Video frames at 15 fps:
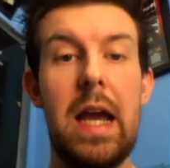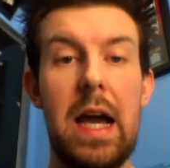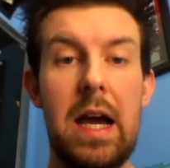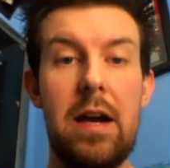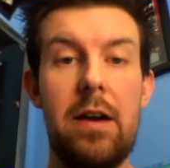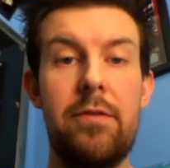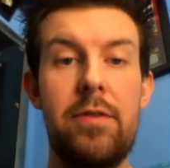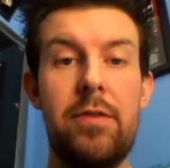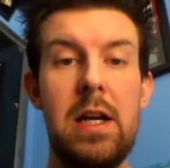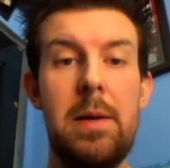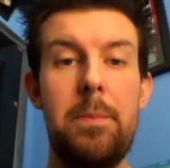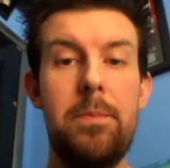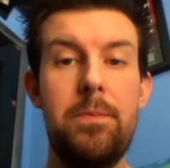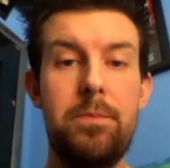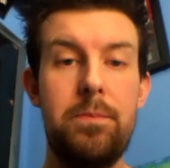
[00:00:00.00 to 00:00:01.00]
have
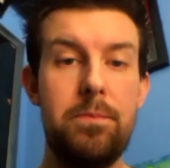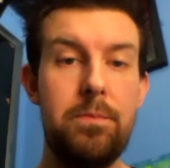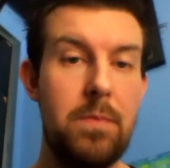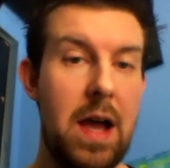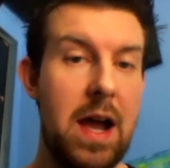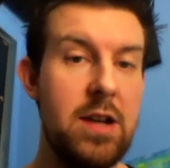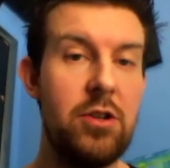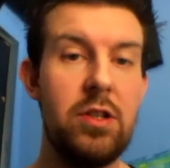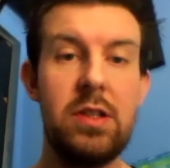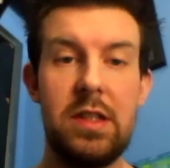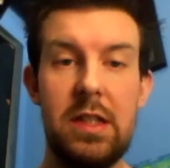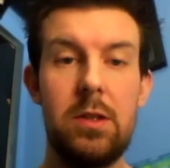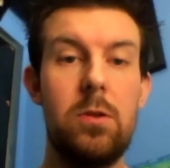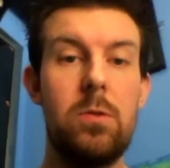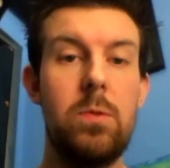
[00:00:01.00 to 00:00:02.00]
agencies
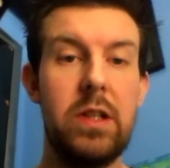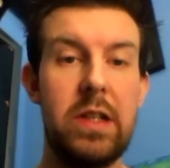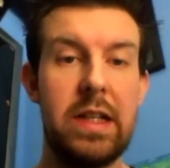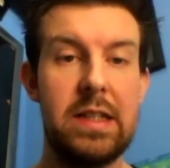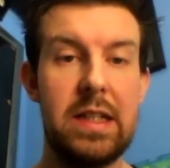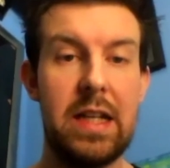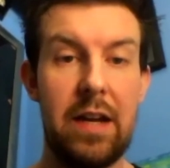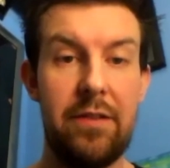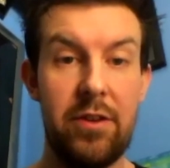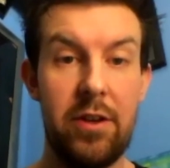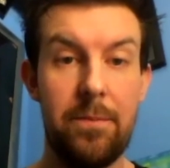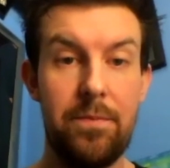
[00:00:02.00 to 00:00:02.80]
all working together,